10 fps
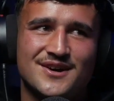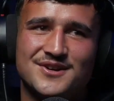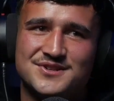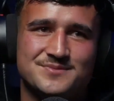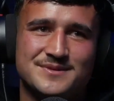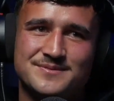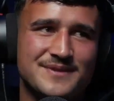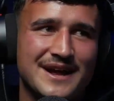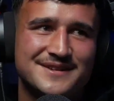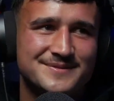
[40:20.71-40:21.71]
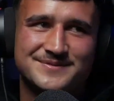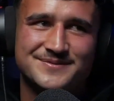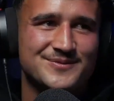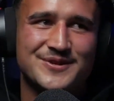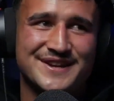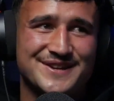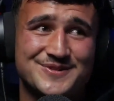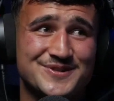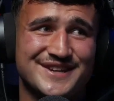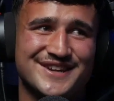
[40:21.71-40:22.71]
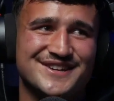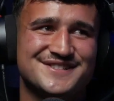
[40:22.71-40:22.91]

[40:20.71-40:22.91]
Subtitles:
I'd just be like, wanting to do it, you know.